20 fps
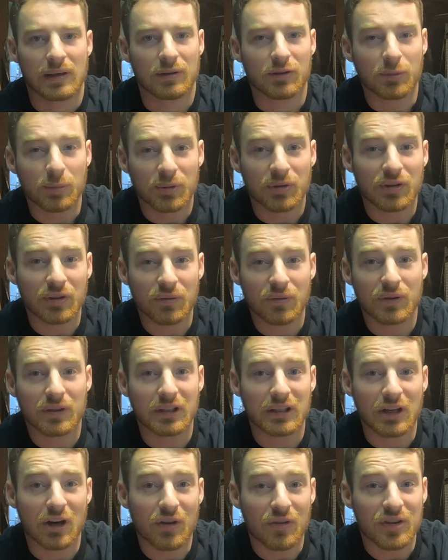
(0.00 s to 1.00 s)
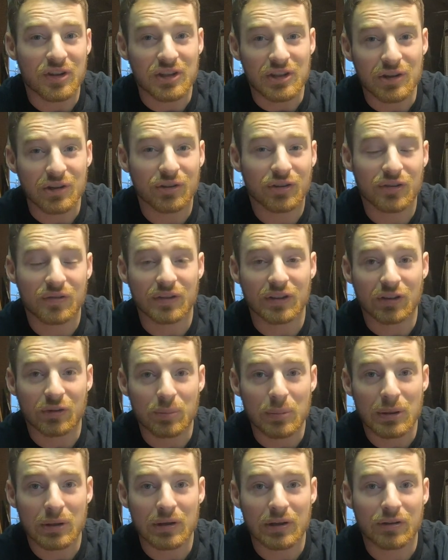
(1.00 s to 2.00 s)
And specifically on the years of
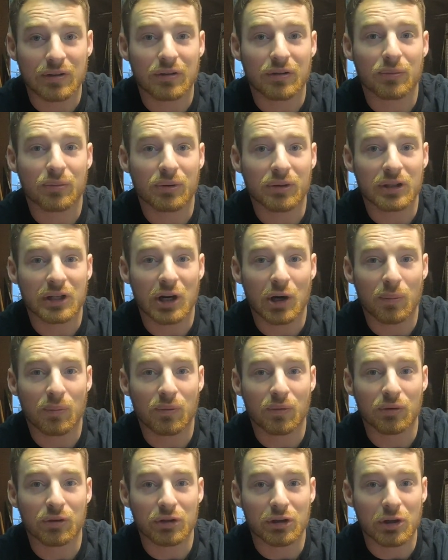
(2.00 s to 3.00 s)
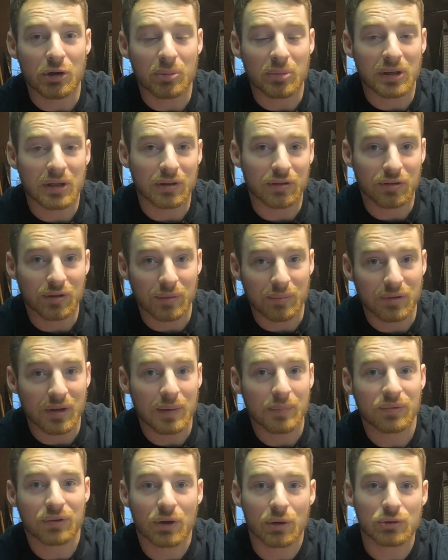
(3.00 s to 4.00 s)
experience, it's really helpful to know because
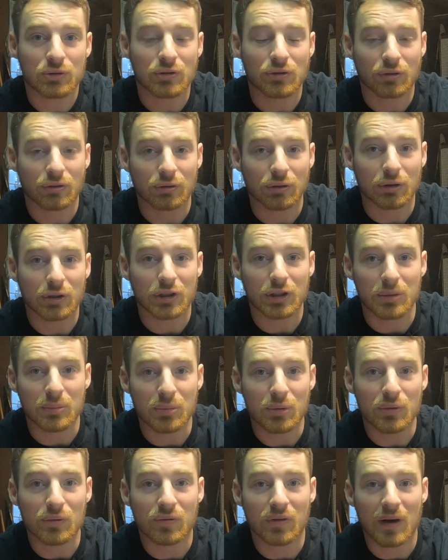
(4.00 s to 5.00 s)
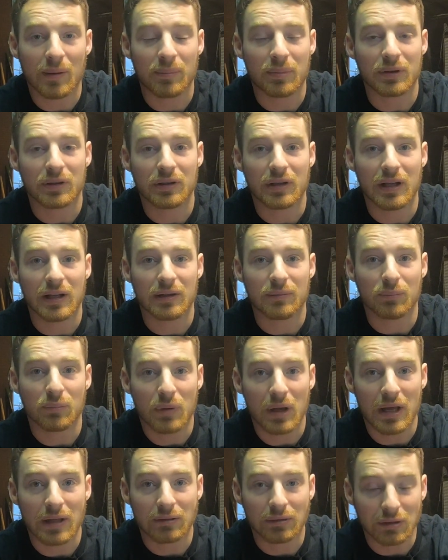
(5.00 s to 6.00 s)
sometimes coaches are looking to move up
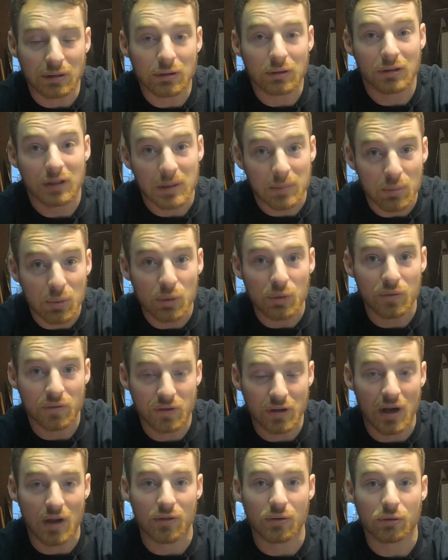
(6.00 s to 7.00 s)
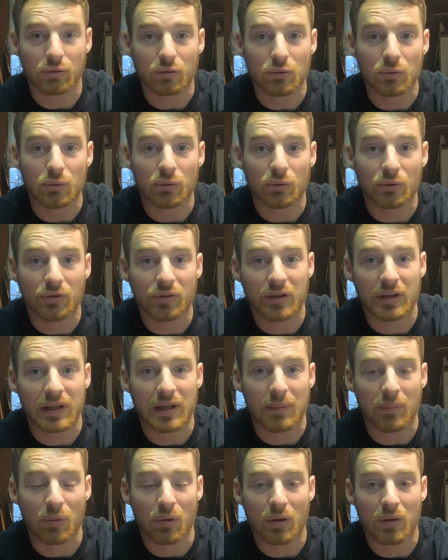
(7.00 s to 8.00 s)
and literally move to other schools to
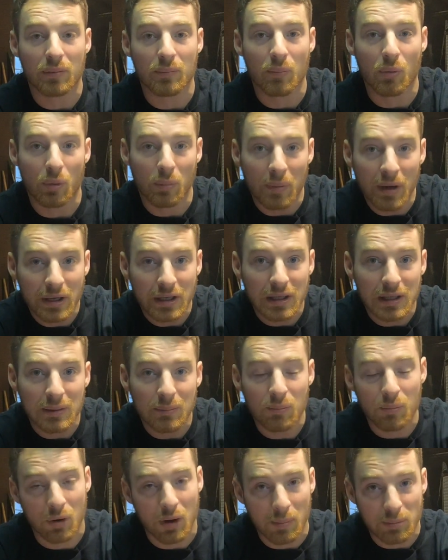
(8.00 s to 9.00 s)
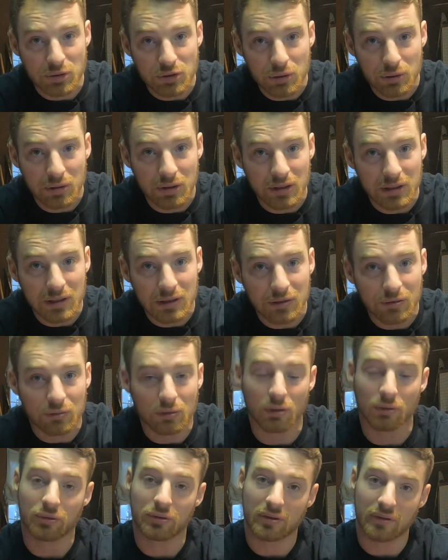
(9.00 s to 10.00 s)
get more money, more opportunities,
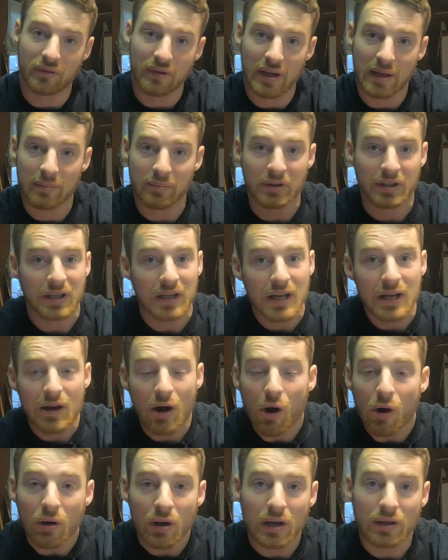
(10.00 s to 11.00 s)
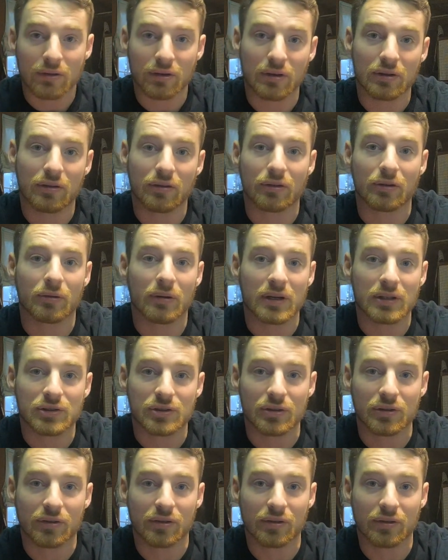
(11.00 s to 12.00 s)
closer to family, all kinds of
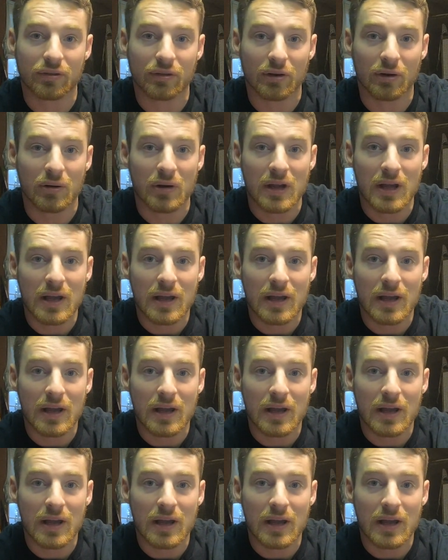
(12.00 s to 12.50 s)
considerations. And so